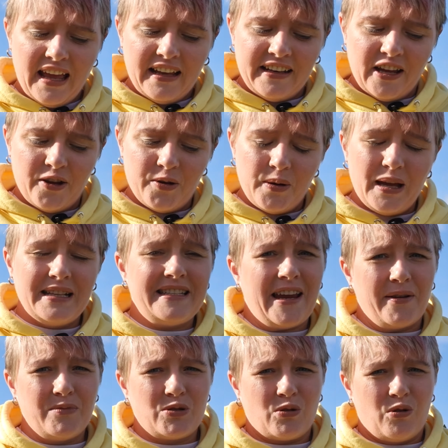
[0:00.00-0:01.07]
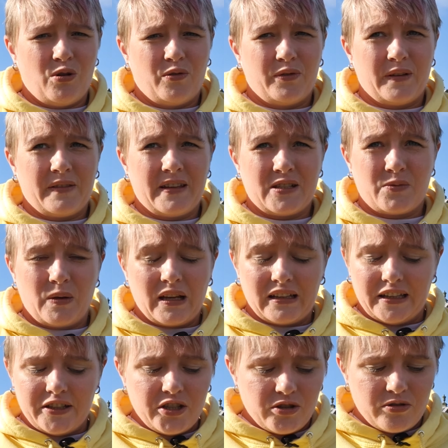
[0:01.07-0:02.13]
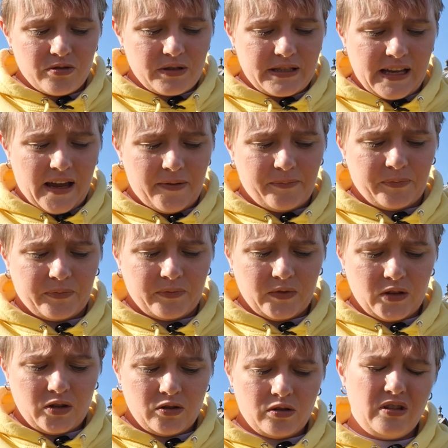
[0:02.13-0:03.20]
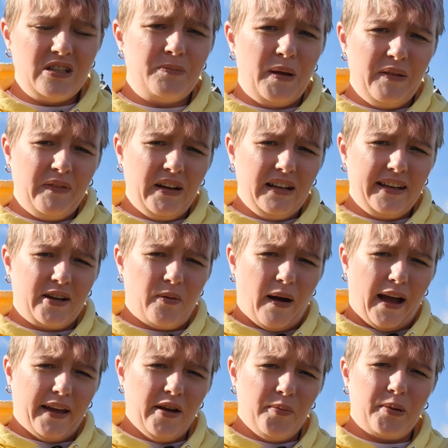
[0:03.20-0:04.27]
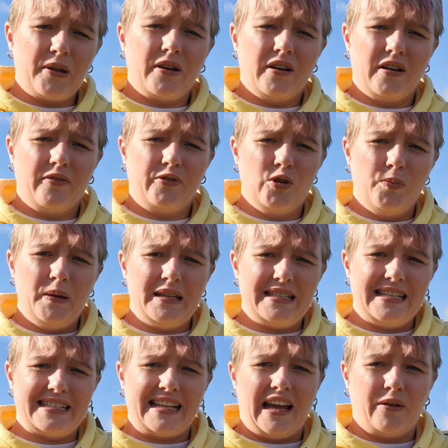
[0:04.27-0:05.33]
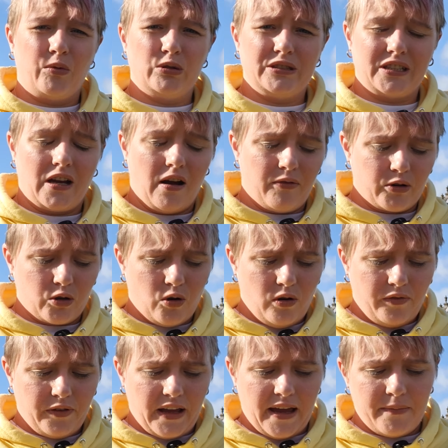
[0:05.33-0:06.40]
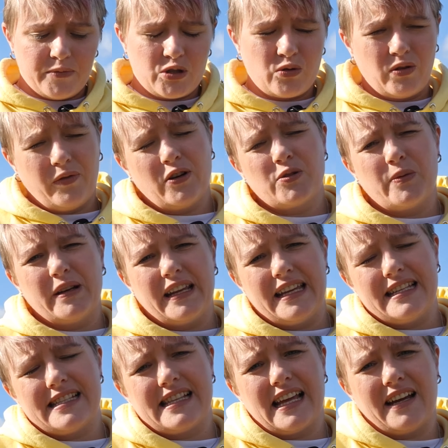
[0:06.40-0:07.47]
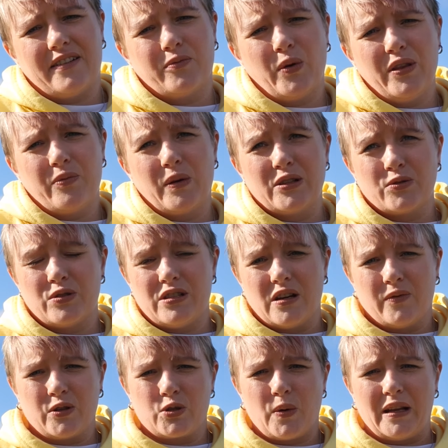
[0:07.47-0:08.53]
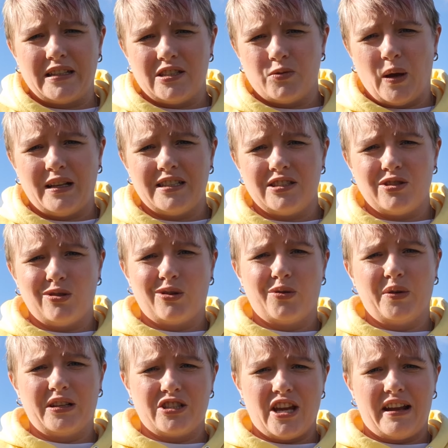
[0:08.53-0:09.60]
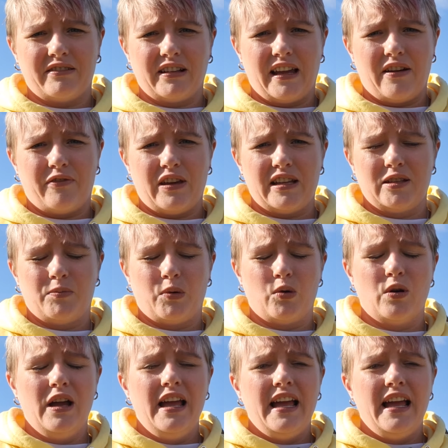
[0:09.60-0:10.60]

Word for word: Now, in terms of this weekly news, um, it's been fairly quiet, but there are a few pieces that I want to cover off. Um, so the first one is that with Windows Server 2022 going generally available,